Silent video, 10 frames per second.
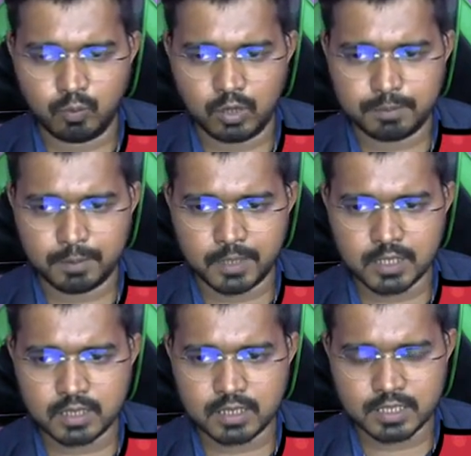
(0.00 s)
what
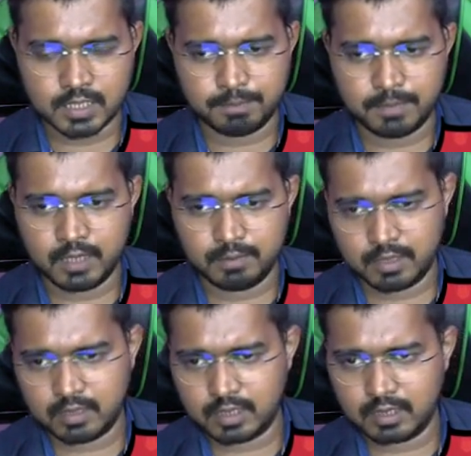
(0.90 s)
preparation step in
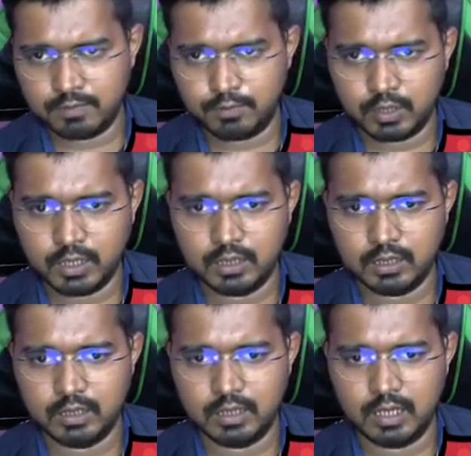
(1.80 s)
Business Central
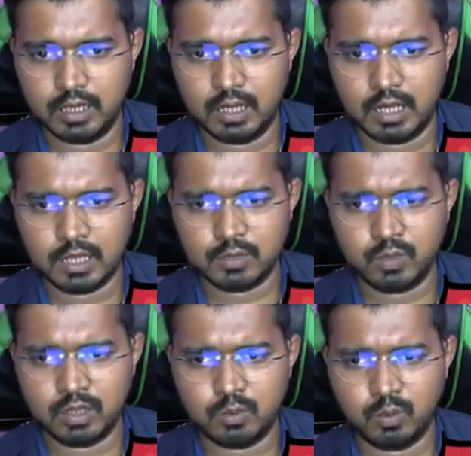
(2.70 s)
14,
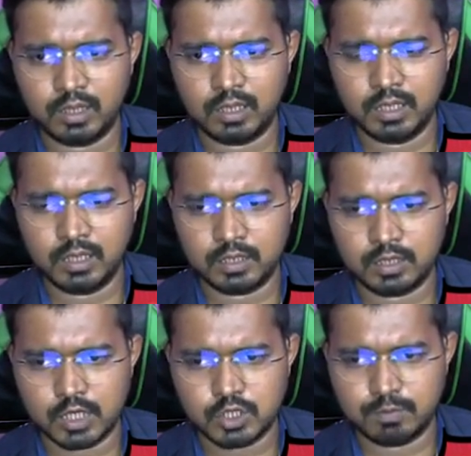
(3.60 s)
as we quickly
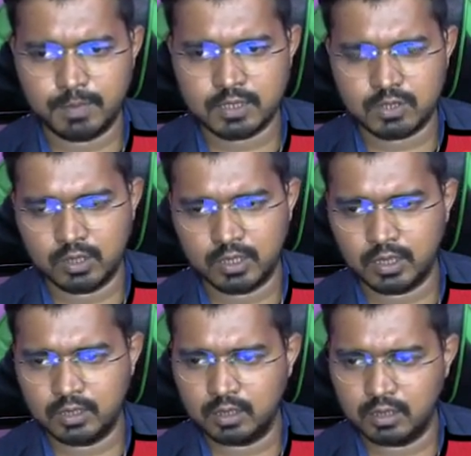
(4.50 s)
touched based on
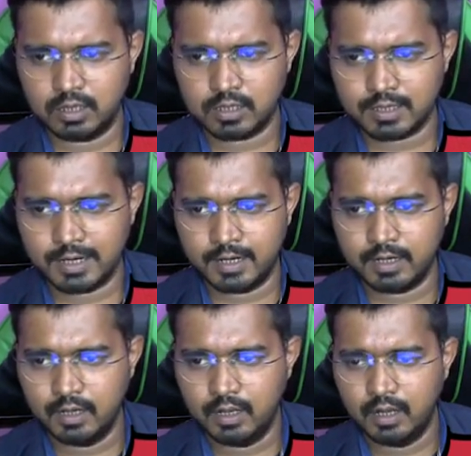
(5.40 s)
it in the earlier
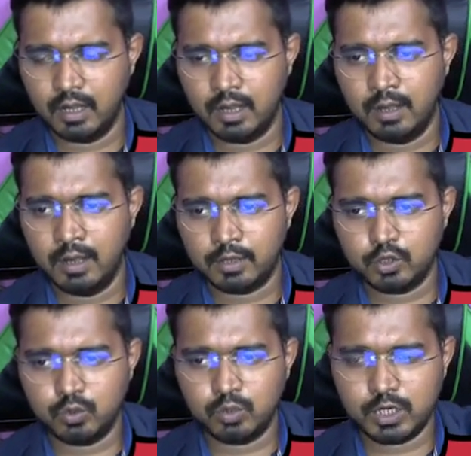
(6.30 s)
slide,
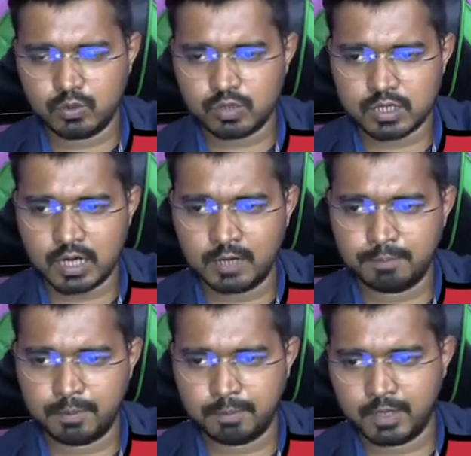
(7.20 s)
you need to
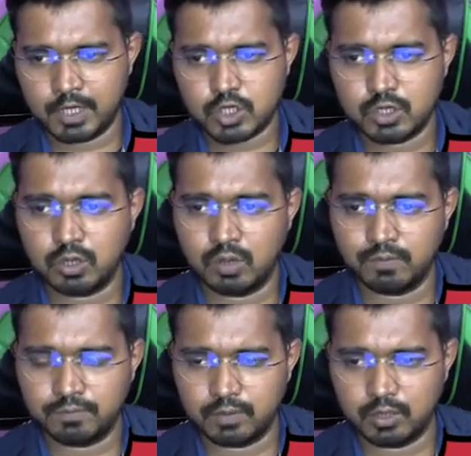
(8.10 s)
start preparation
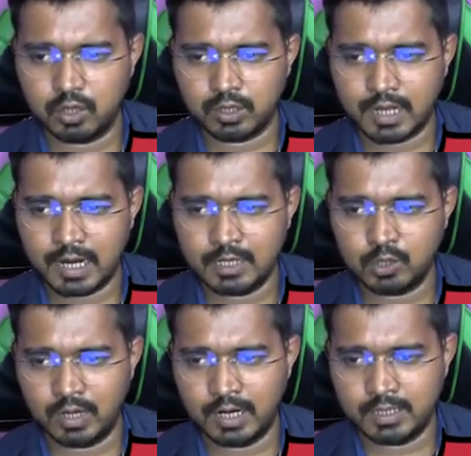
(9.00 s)
of your CAL
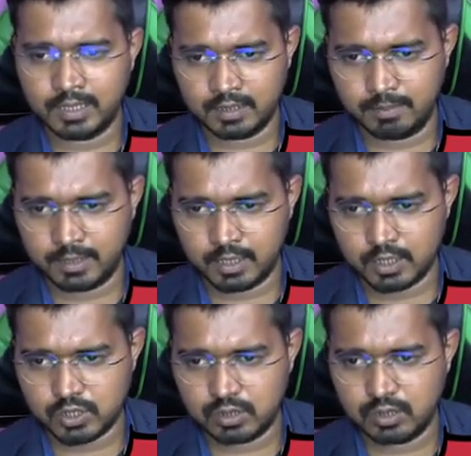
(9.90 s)
to AL data
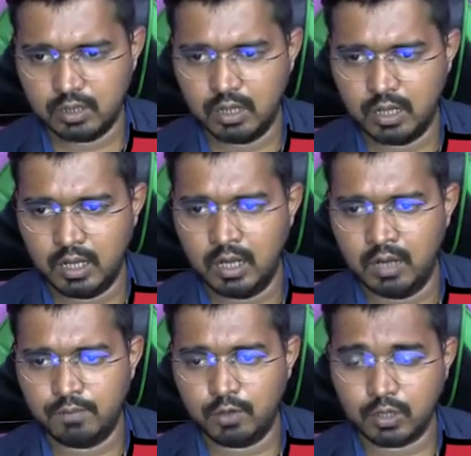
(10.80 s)
migration
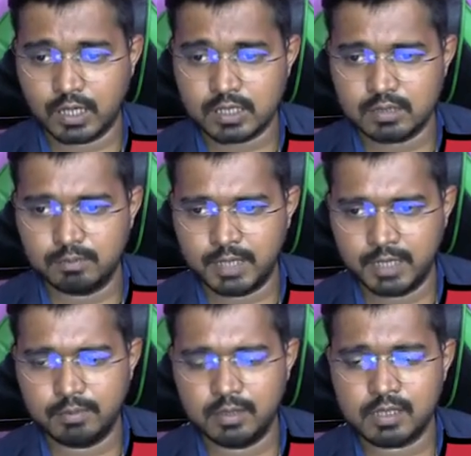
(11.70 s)
for your custom
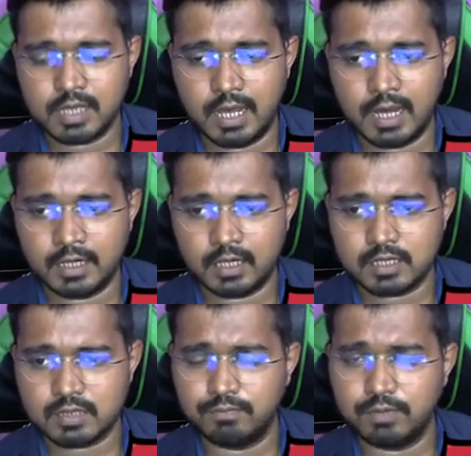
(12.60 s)
tables and
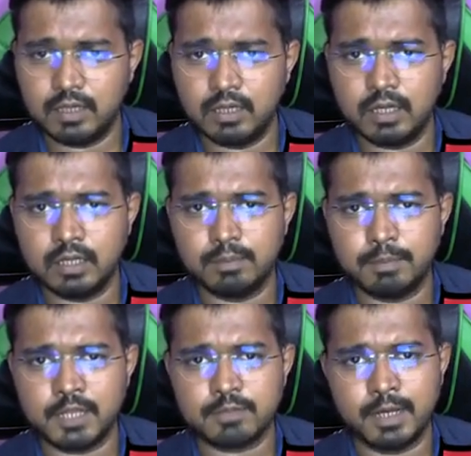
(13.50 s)
custom field in the
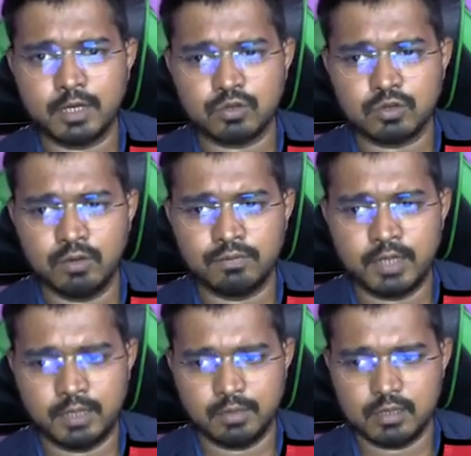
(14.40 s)
base
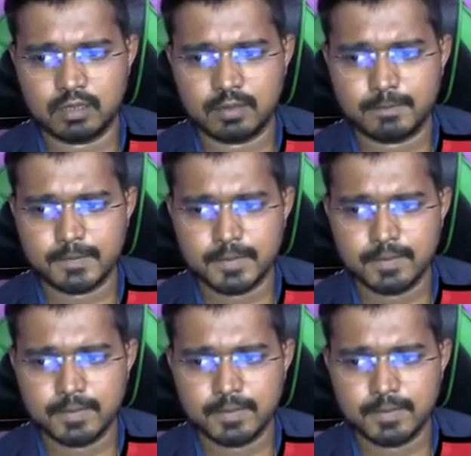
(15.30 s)
Microsoft tables.